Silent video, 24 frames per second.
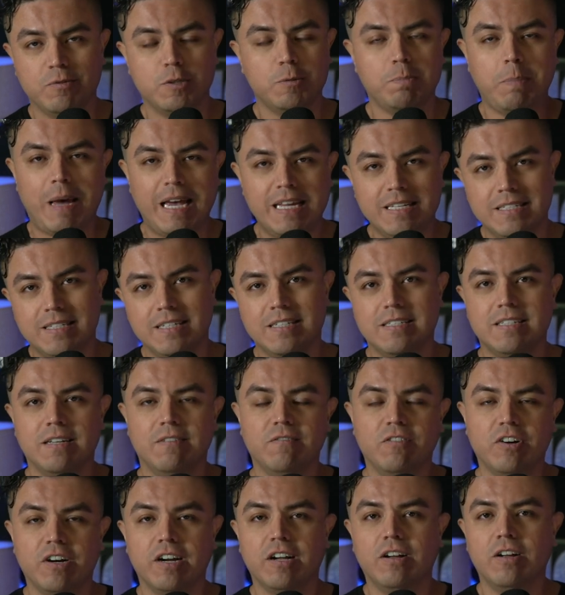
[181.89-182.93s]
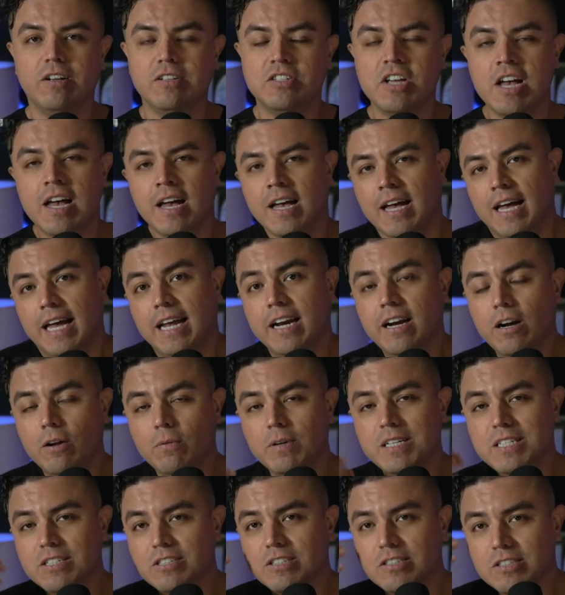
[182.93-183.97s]
spaces and verticals. And it
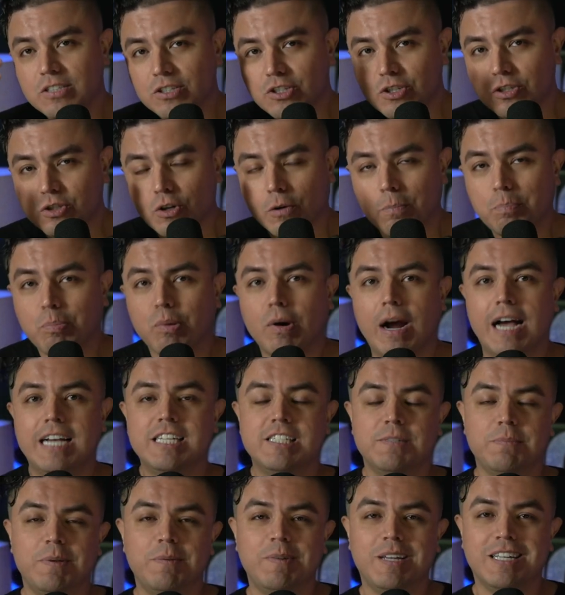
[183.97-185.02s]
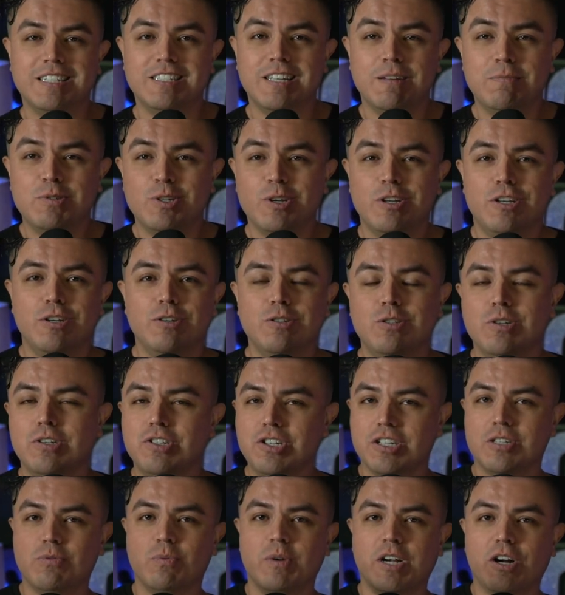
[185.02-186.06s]
always surprised me because I'm so used to
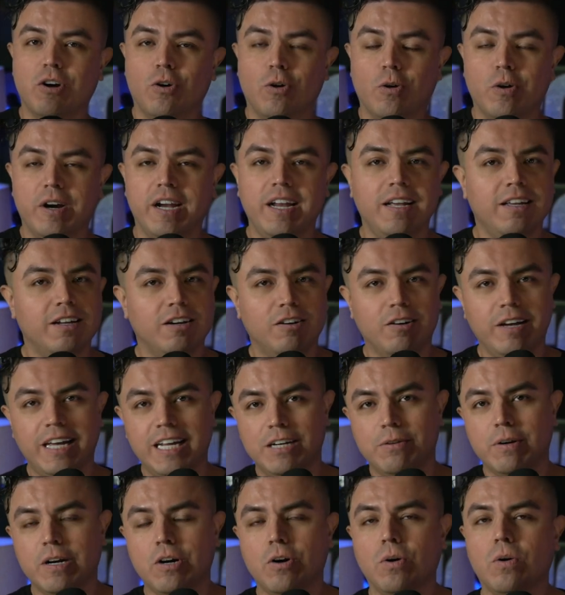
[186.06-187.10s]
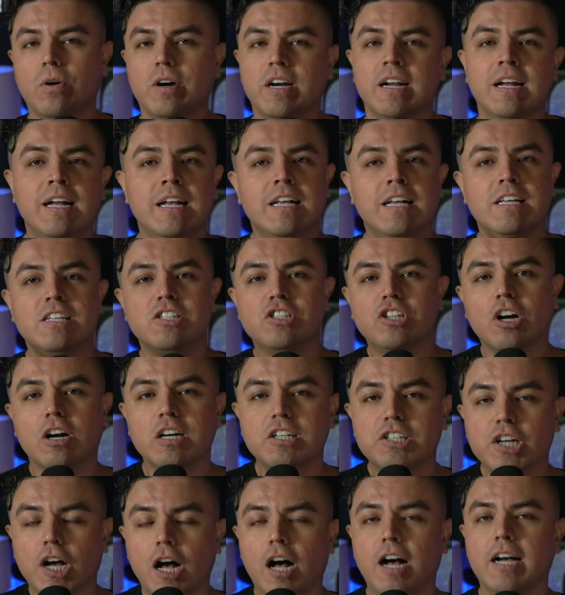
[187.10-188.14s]
just recording, hit record,
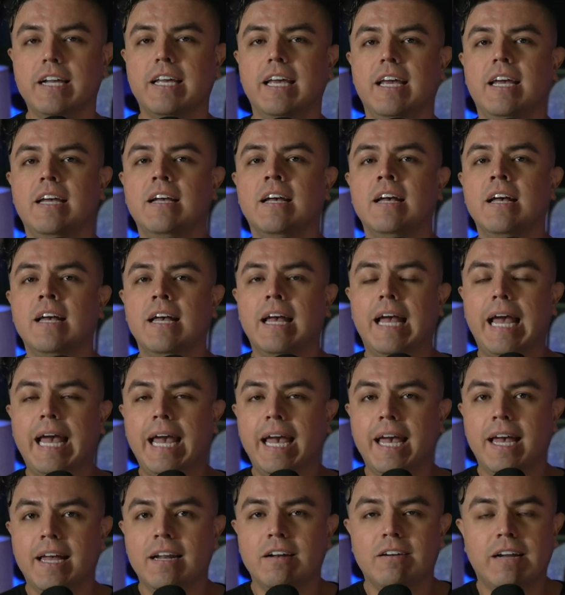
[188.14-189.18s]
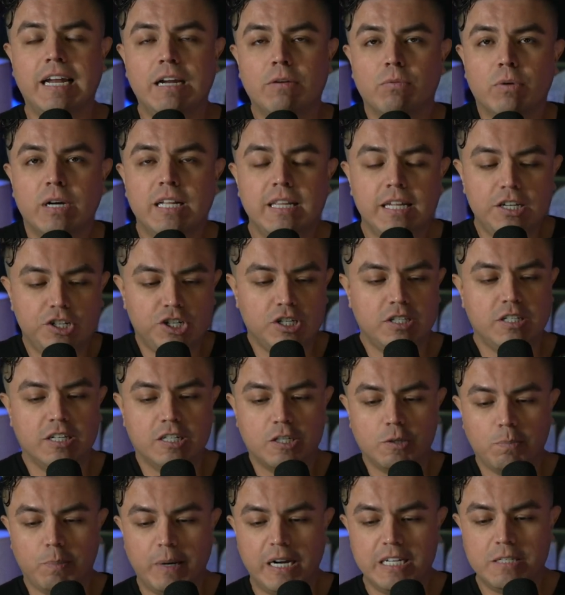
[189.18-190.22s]
start talking, and really just
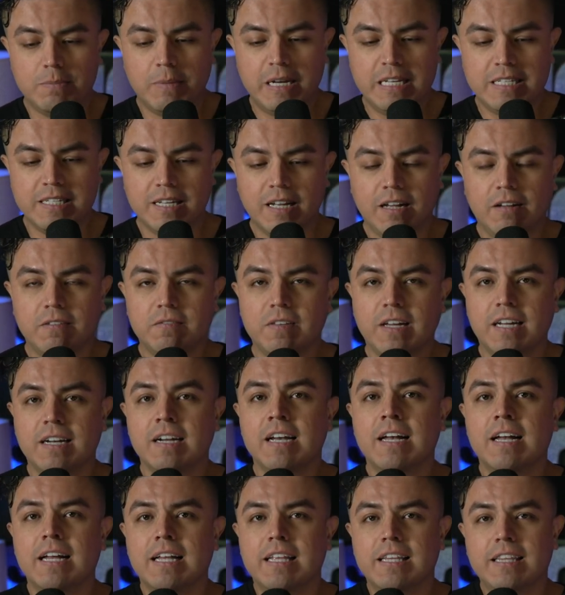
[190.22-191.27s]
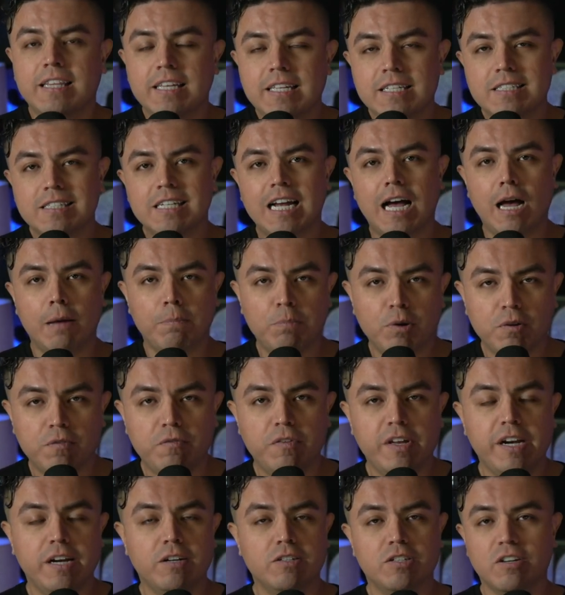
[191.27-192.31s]
express myself, that these type of
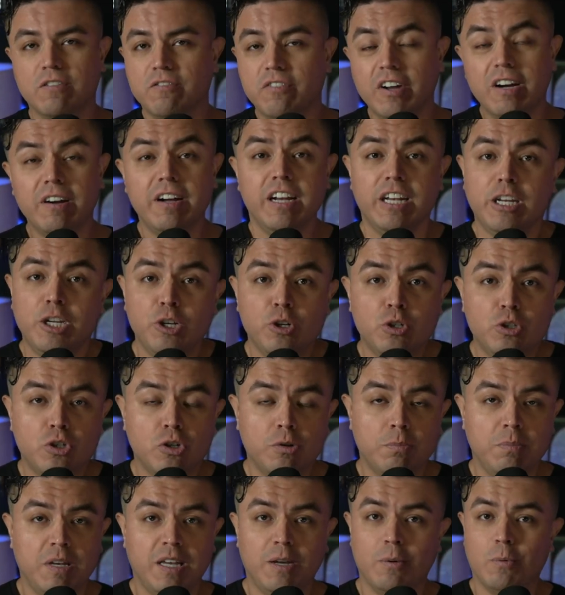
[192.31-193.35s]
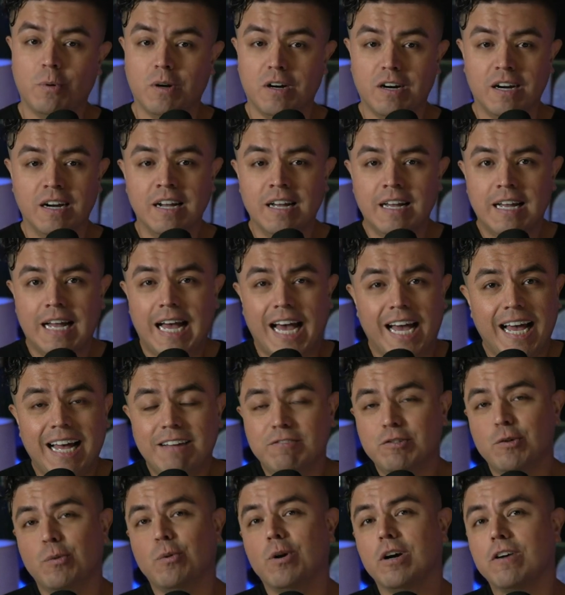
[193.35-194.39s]
videos are very new to me, where I have
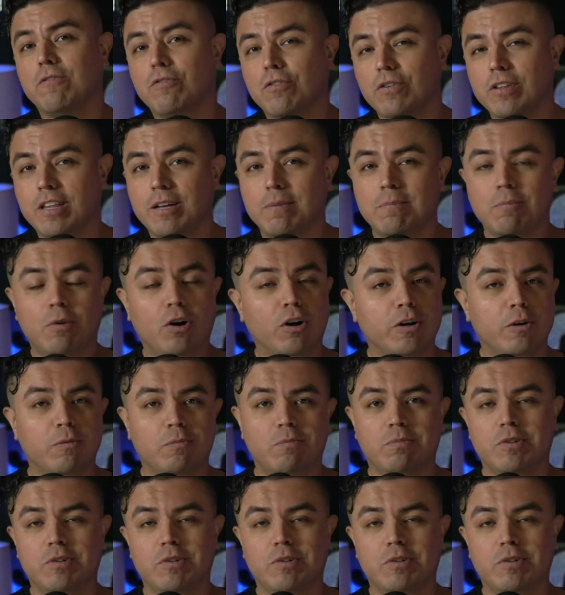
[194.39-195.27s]
to work for them on